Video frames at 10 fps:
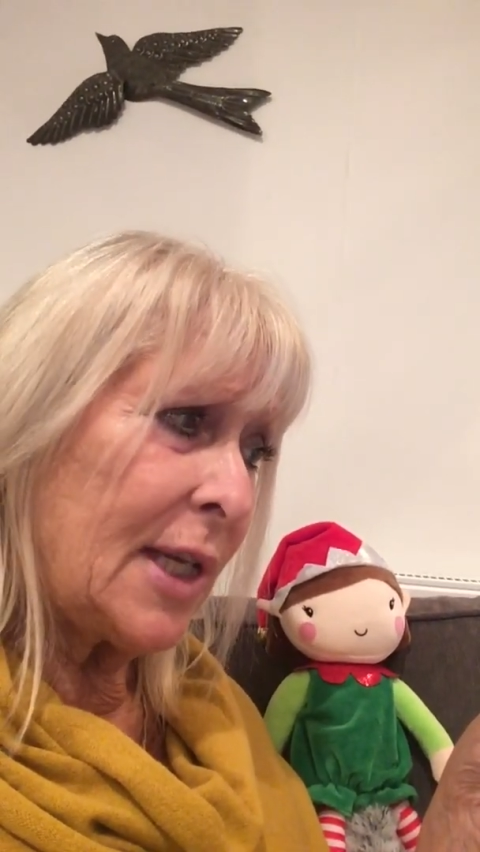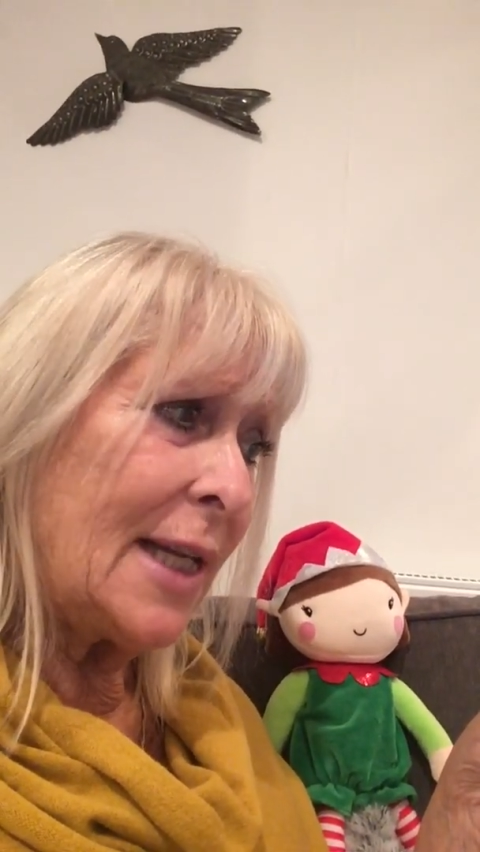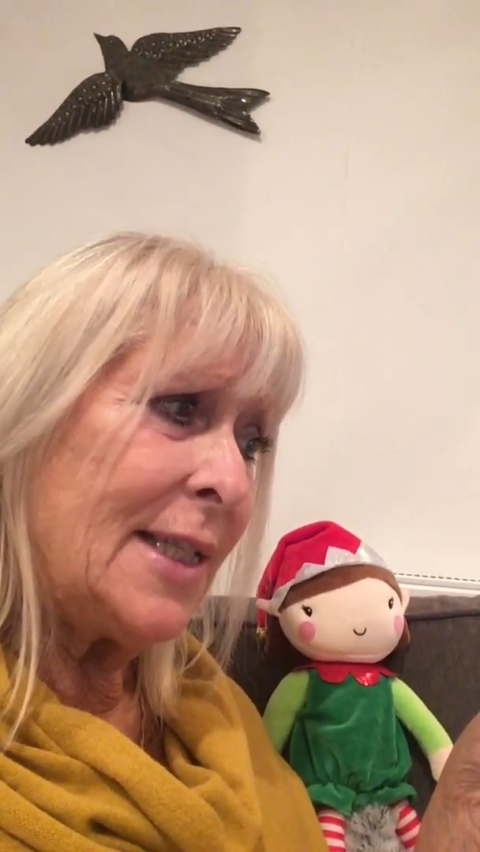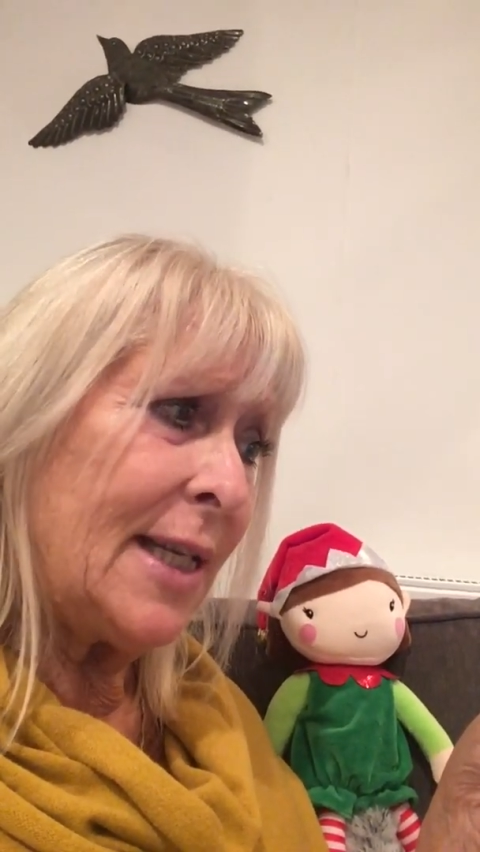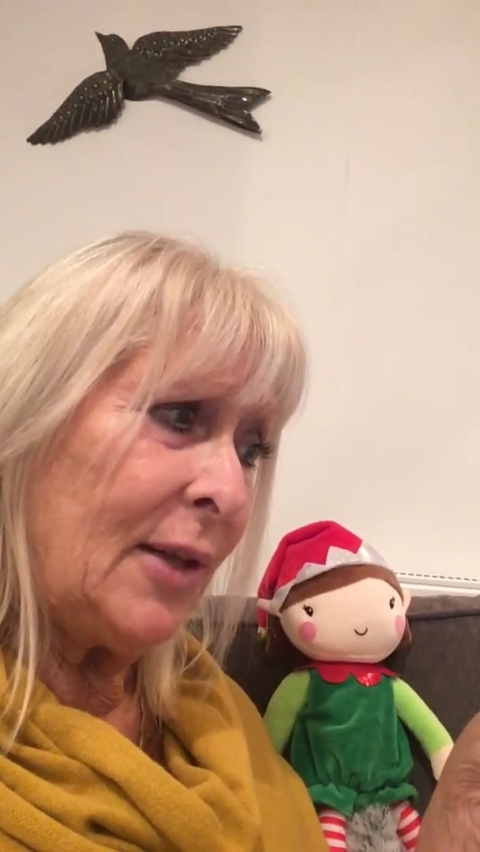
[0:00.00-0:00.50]

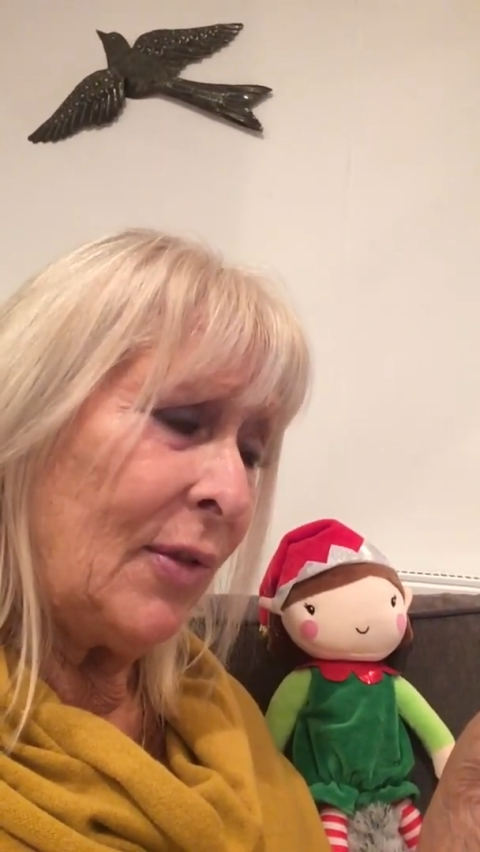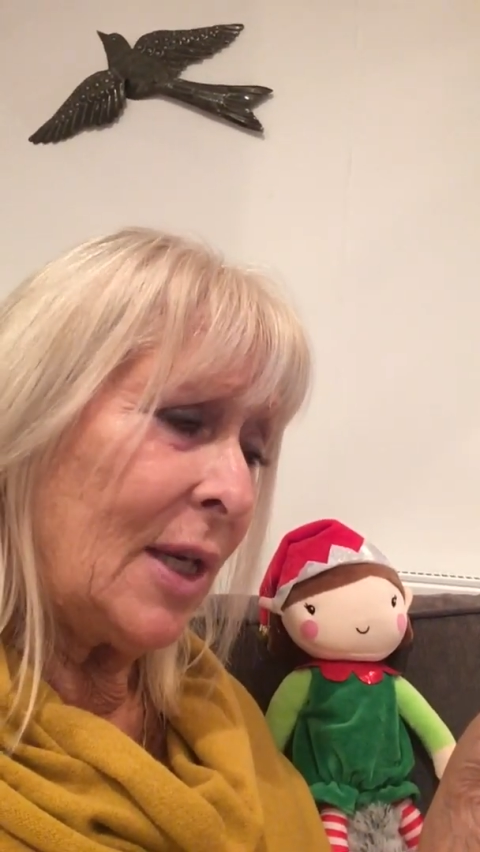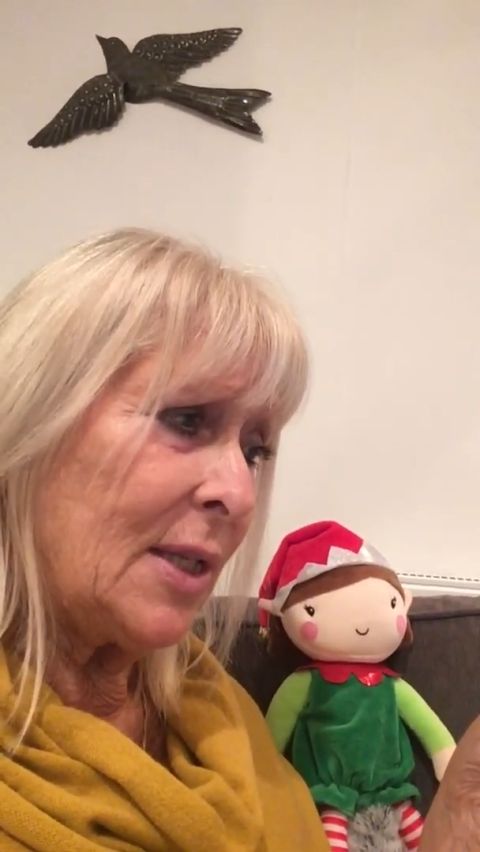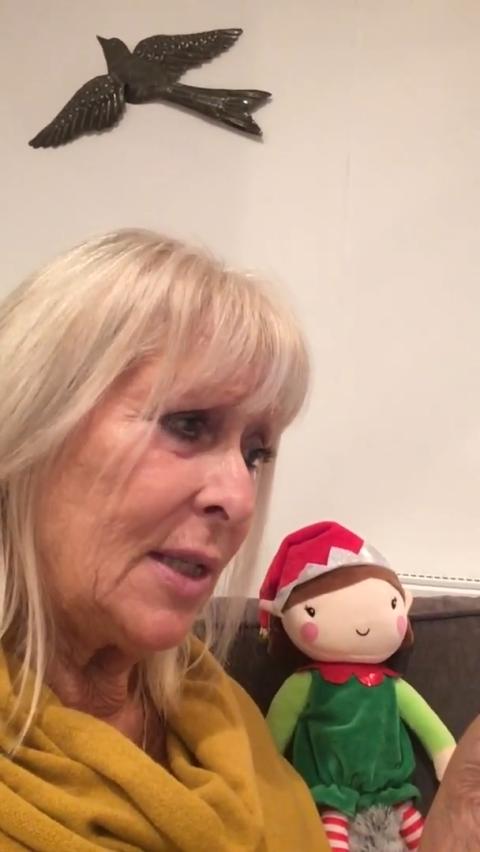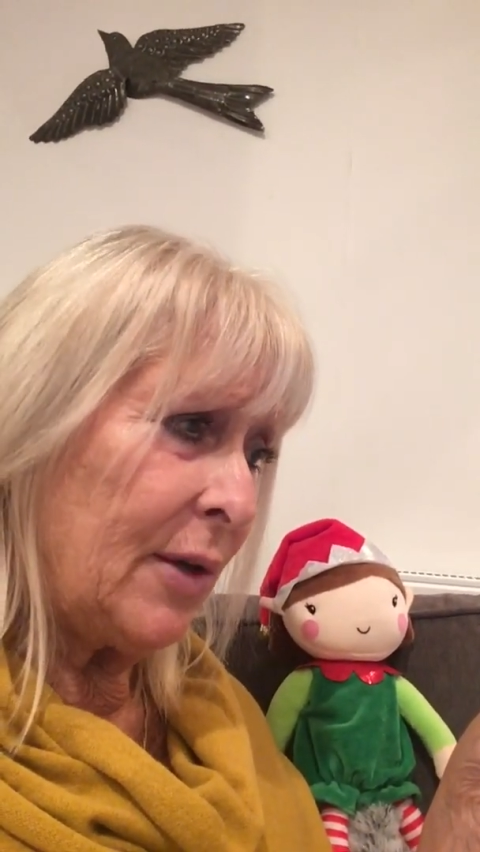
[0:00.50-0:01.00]
and did
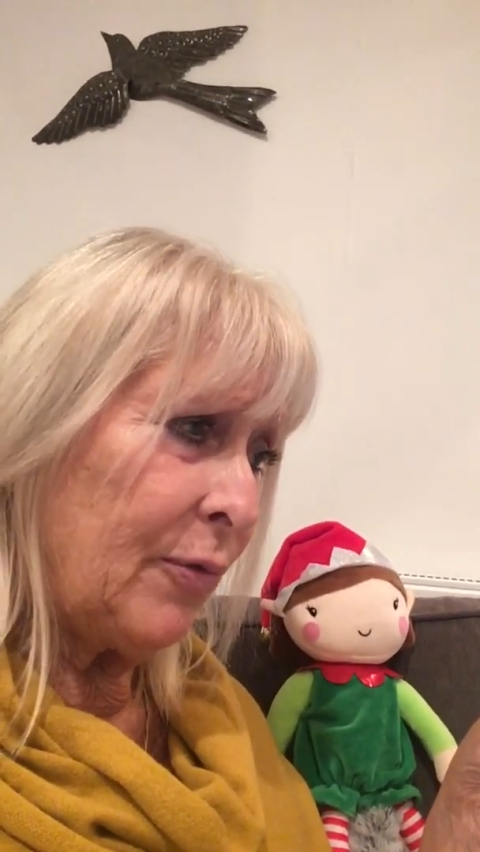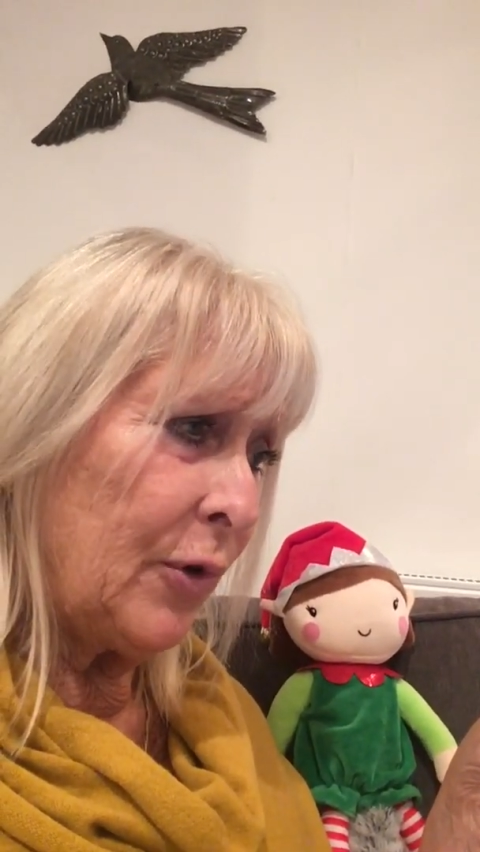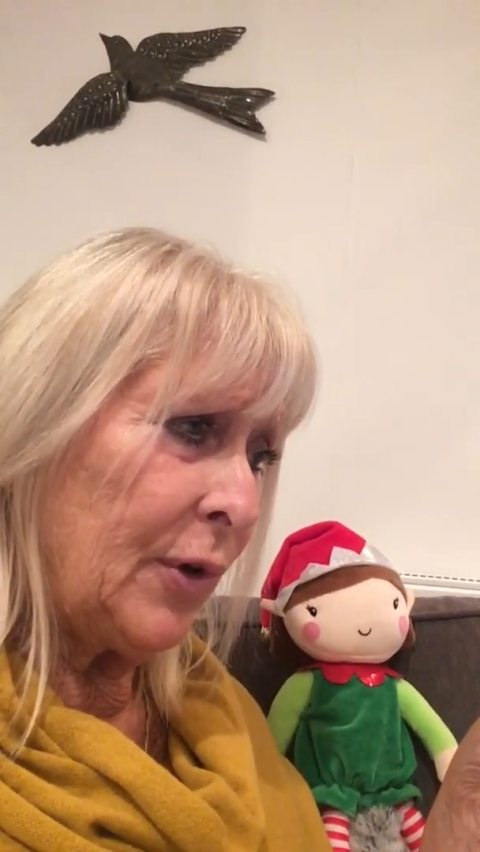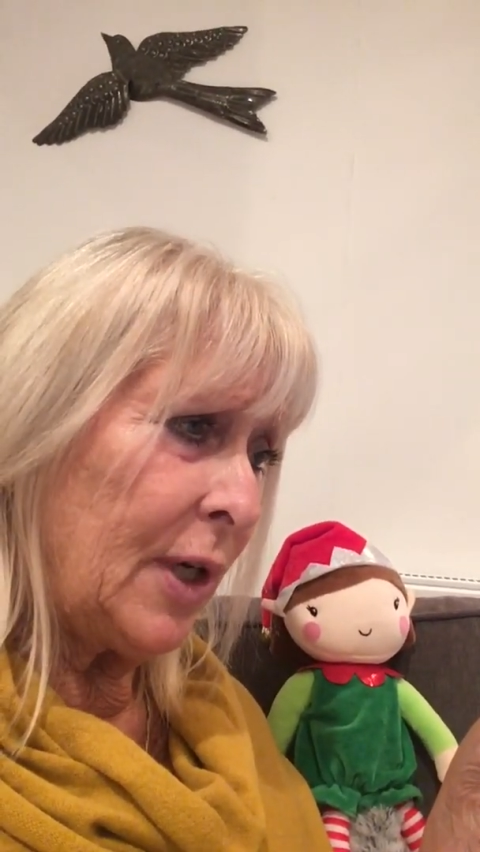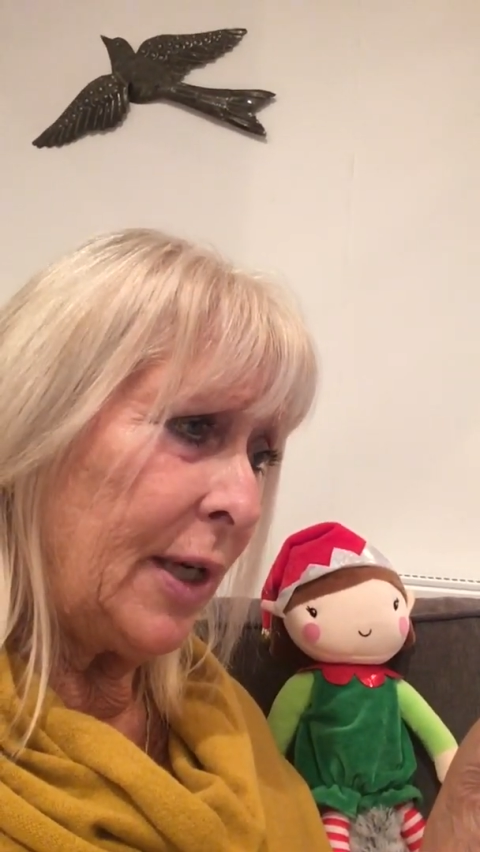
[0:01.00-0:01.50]
things
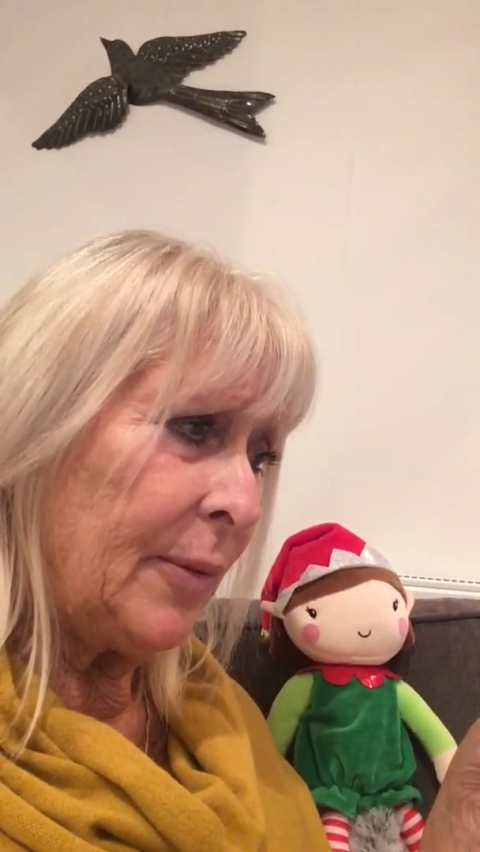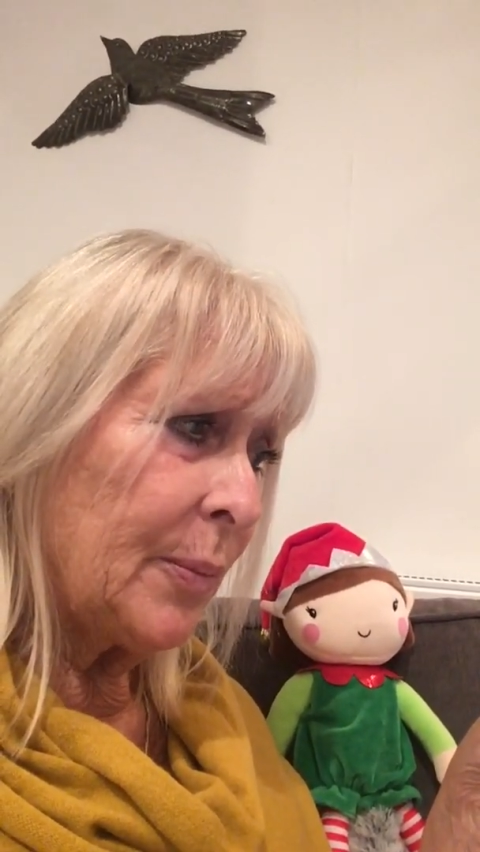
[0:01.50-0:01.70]
differently.